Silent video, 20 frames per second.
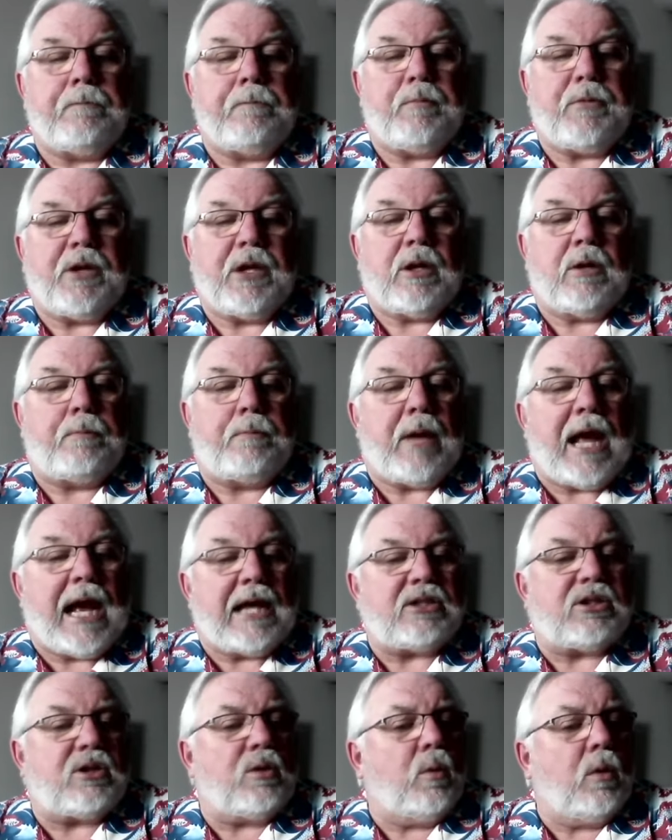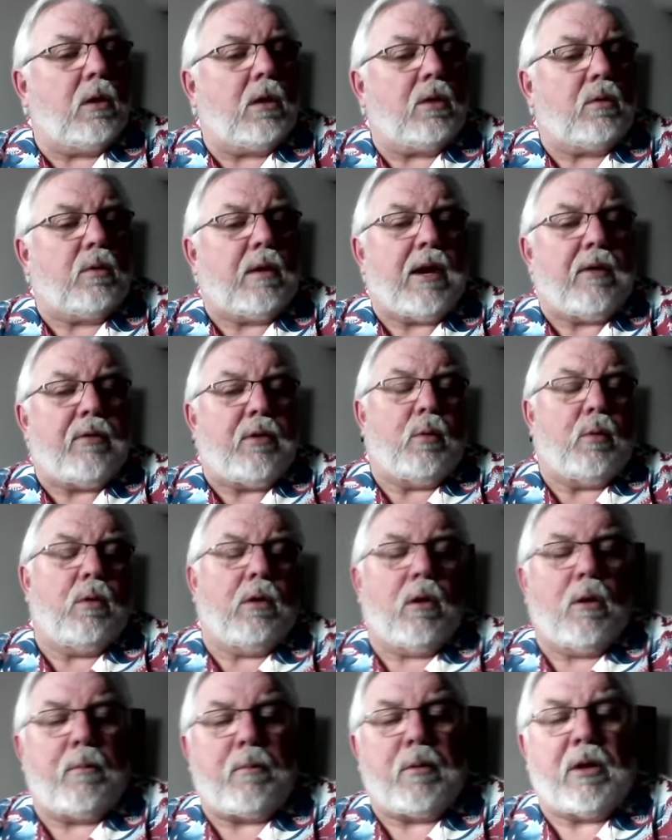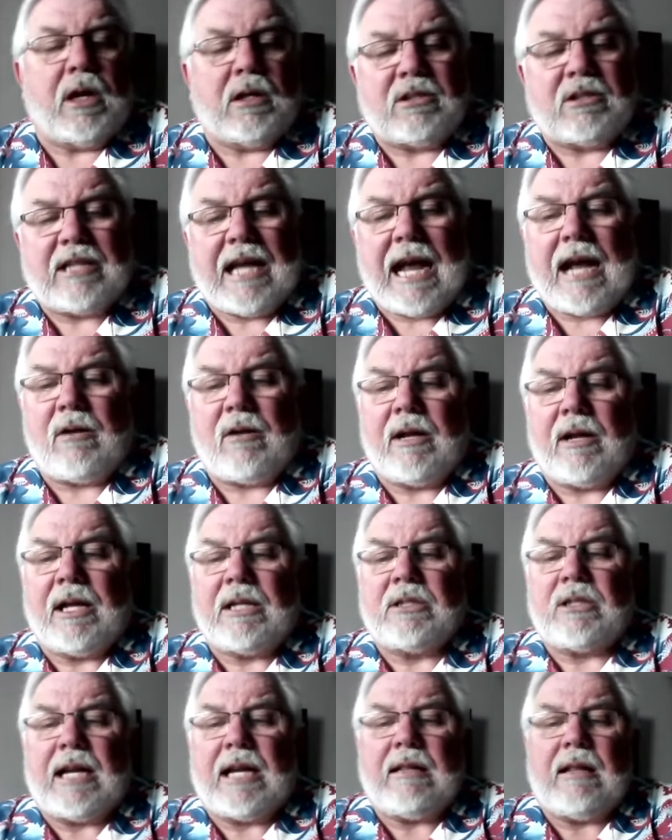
you know, pass the word around that we're open on Saturdays.